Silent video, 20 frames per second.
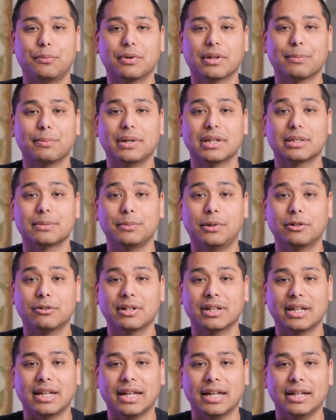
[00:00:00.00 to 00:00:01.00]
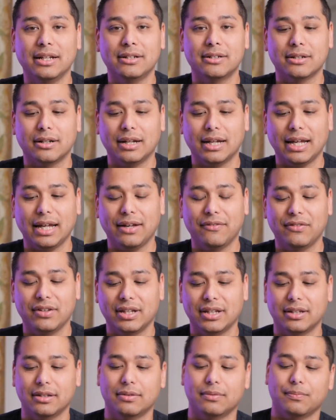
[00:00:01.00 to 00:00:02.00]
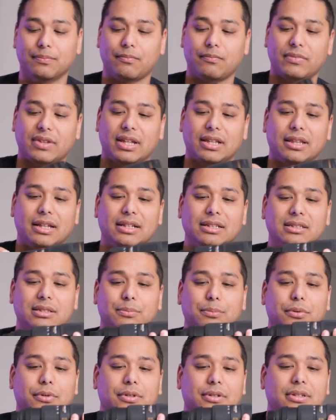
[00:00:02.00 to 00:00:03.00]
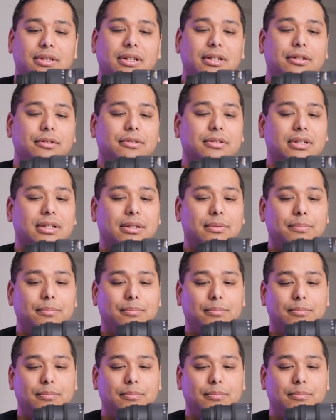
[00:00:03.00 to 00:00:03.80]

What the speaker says: with my Smallrig cage. I have a lens support, so I usually